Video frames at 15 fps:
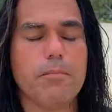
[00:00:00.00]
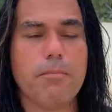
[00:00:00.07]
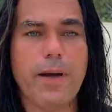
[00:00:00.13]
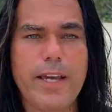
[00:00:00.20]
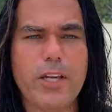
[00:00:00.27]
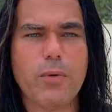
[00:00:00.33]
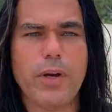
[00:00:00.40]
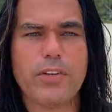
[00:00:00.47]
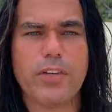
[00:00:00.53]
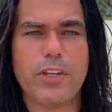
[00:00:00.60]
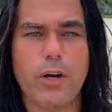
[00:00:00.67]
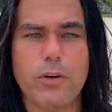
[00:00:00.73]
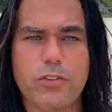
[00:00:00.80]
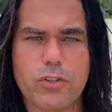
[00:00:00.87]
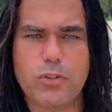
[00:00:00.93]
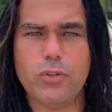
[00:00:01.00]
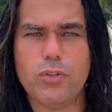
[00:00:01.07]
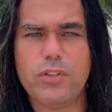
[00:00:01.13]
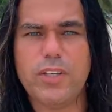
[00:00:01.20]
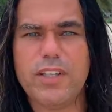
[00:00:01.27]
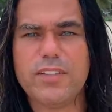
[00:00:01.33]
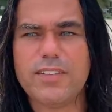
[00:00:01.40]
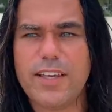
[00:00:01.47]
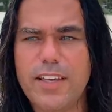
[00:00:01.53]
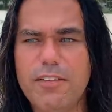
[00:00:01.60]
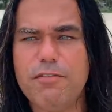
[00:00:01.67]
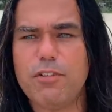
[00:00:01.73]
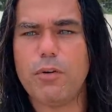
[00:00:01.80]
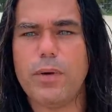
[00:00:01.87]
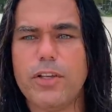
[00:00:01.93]
My question now is could this
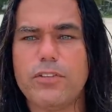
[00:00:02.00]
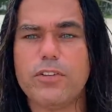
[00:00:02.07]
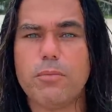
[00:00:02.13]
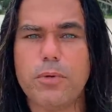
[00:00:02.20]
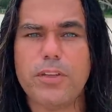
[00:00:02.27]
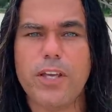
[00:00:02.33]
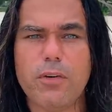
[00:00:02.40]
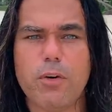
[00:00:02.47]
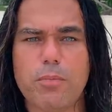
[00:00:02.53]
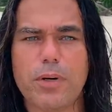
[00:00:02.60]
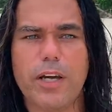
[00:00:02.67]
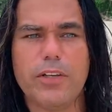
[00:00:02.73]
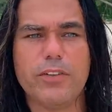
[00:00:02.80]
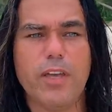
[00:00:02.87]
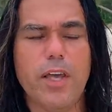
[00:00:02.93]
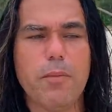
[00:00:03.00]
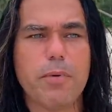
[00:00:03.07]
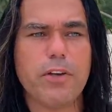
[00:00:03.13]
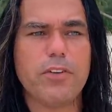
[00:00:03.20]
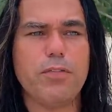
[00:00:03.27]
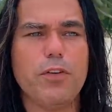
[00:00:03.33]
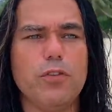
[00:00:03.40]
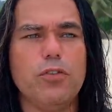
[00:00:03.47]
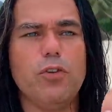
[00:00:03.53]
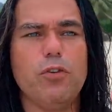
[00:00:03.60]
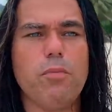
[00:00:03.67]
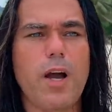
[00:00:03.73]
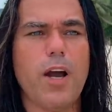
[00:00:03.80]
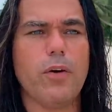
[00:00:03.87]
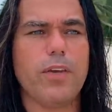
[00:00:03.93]
influence the Monero price? Because if you
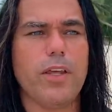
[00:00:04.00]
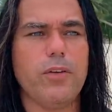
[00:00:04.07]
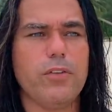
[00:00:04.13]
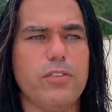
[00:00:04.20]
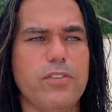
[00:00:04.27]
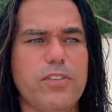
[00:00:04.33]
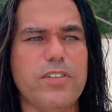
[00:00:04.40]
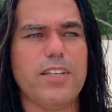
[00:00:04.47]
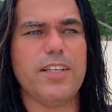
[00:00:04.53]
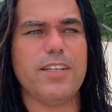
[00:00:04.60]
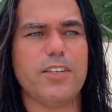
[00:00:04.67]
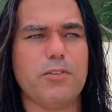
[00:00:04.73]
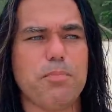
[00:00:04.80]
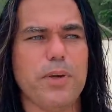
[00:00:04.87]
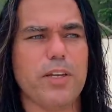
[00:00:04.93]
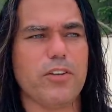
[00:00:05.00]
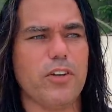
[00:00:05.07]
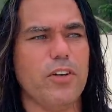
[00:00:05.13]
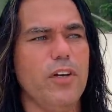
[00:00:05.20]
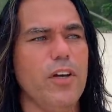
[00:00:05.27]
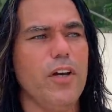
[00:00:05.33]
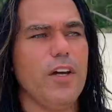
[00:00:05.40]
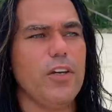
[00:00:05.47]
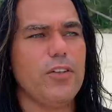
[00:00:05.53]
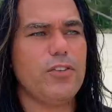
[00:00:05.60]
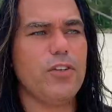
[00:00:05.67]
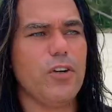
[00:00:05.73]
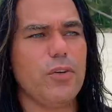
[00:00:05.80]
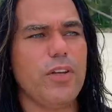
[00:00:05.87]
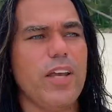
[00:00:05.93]
zoom out and you see this picture,
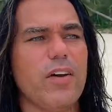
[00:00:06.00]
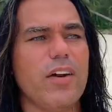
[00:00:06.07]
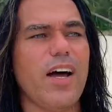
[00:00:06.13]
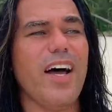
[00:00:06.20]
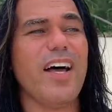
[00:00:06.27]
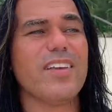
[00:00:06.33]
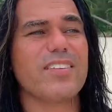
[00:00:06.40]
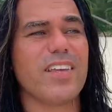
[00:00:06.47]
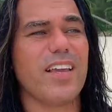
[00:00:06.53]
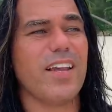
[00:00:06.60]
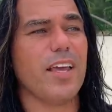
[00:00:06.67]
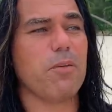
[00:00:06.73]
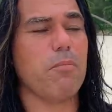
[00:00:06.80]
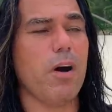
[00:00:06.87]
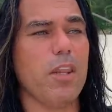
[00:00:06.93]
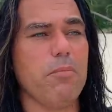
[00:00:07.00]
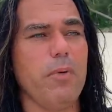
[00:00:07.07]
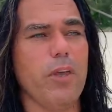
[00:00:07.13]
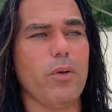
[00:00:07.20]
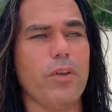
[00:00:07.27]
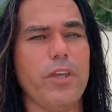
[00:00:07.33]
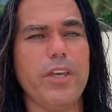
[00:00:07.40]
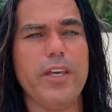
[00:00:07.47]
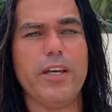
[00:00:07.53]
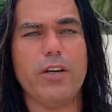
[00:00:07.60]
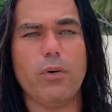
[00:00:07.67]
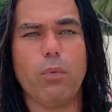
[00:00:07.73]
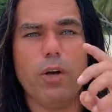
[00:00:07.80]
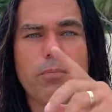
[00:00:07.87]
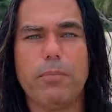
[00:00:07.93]
so they are asking like 1 million
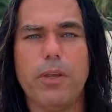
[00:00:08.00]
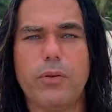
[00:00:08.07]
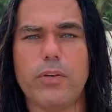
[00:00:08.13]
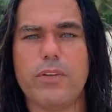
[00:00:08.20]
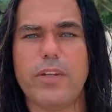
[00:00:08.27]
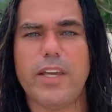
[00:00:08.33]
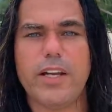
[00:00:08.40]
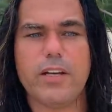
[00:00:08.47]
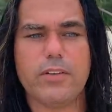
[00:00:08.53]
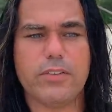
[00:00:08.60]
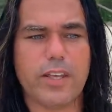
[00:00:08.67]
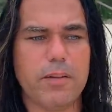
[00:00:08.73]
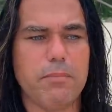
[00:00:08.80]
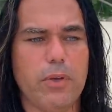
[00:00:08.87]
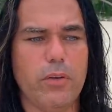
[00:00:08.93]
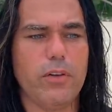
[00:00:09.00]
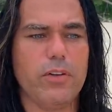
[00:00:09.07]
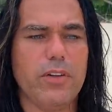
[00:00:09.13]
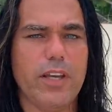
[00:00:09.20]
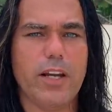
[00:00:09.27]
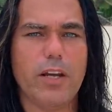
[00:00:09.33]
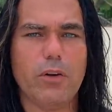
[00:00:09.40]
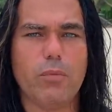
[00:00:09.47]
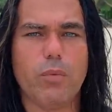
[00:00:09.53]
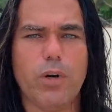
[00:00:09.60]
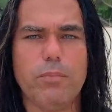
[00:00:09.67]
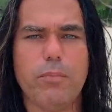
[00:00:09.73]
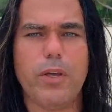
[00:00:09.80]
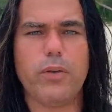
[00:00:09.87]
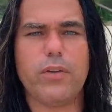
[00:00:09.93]
here, 1 million there, 10 million there,
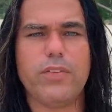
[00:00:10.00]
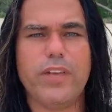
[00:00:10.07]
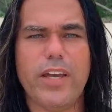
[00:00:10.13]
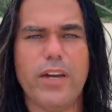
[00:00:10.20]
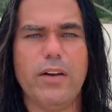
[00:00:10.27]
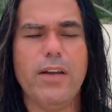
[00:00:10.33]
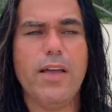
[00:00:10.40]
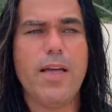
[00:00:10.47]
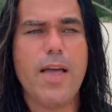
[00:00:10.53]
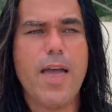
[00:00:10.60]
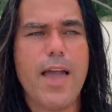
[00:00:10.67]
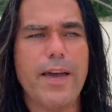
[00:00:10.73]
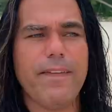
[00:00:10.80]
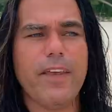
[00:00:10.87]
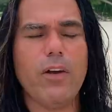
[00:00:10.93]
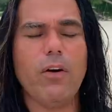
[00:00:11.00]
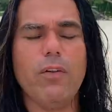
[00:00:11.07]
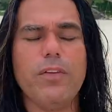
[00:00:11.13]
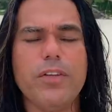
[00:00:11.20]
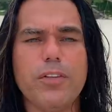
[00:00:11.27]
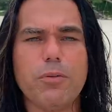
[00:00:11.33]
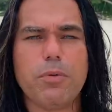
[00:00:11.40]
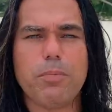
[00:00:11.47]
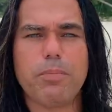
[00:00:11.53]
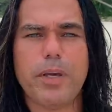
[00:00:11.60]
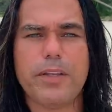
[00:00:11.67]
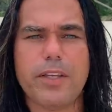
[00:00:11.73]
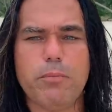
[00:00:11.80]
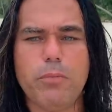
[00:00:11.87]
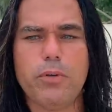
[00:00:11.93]
1 million there, and they all need to be
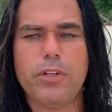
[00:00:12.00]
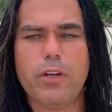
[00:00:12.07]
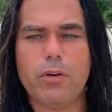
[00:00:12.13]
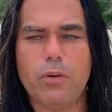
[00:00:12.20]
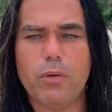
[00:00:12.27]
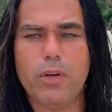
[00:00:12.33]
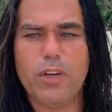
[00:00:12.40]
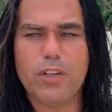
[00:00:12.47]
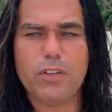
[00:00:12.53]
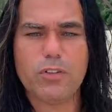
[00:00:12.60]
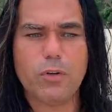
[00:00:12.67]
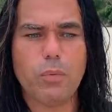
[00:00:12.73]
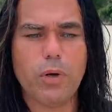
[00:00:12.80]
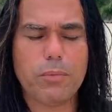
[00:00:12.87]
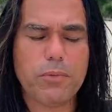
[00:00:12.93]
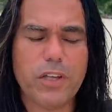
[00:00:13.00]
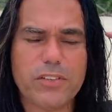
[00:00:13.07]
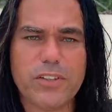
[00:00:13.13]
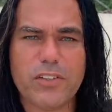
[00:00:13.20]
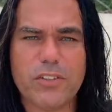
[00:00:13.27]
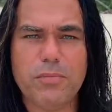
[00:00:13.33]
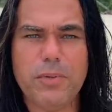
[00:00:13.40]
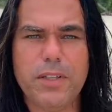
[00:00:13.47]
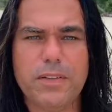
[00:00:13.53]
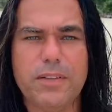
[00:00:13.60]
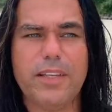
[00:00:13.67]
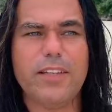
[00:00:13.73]
paid in Monero. So what does this mean?